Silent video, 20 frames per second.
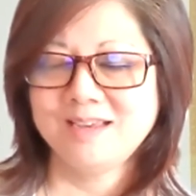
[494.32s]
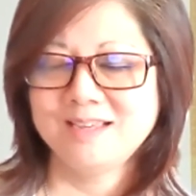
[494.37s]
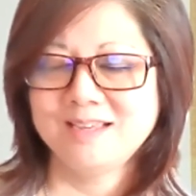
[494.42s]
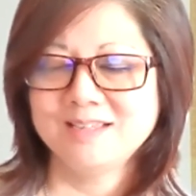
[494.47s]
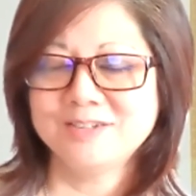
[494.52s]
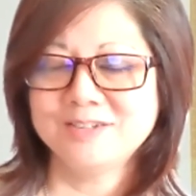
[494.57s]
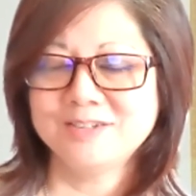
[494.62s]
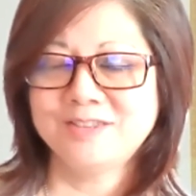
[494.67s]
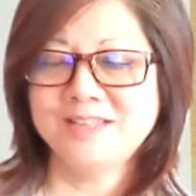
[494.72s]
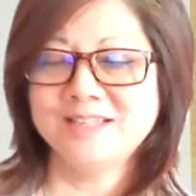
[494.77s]

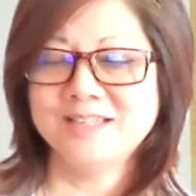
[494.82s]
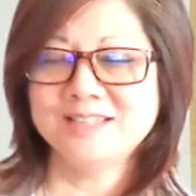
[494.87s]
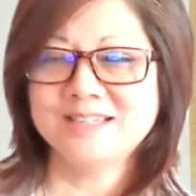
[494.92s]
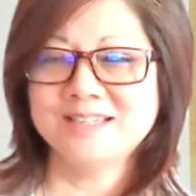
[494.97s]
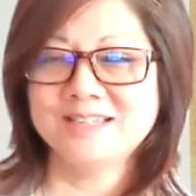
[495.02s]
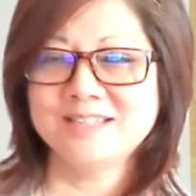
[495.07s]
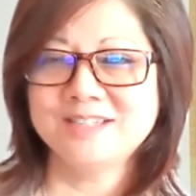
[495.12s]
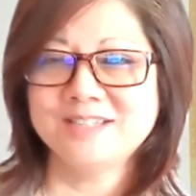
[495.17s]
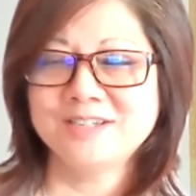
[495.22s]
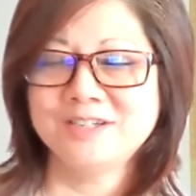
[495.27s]
So this
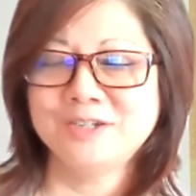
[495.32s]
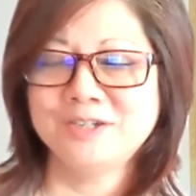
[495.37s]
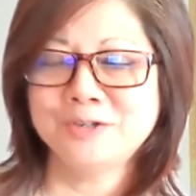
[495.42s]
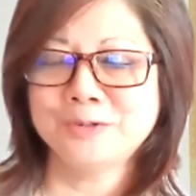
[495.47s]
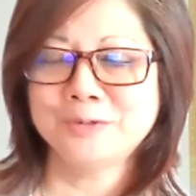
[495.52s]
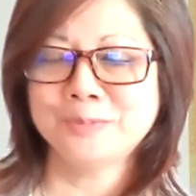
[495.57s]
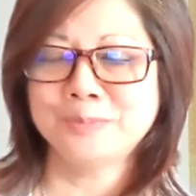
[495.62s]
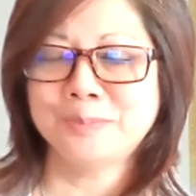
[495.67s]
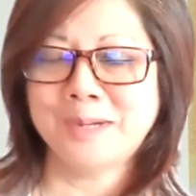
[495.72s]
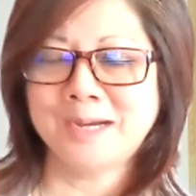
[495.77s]
is
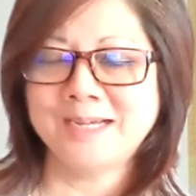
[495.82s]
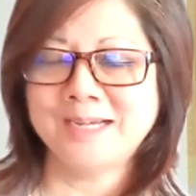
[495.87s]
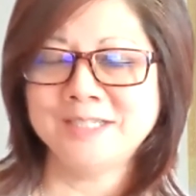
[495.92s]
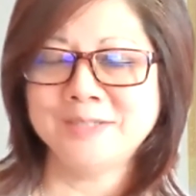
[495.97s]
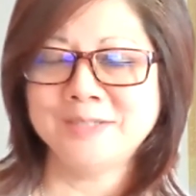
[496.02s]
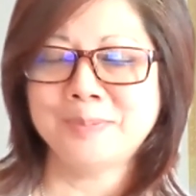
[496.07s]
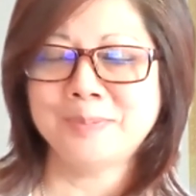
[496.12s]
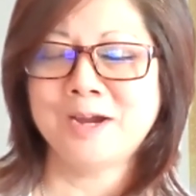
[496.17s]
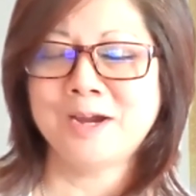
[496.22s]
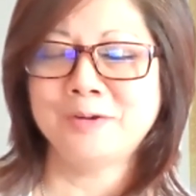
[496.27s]
your
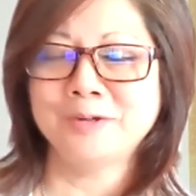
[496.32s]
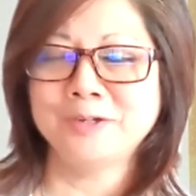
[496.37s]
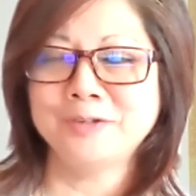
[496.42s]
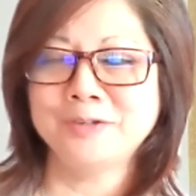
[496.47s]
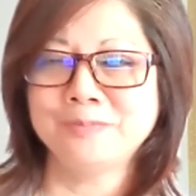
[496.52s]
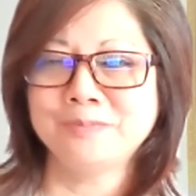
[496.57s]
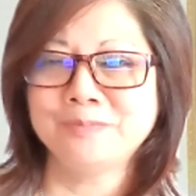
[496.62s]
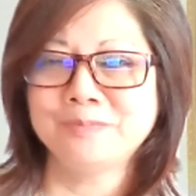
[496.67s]
mind power.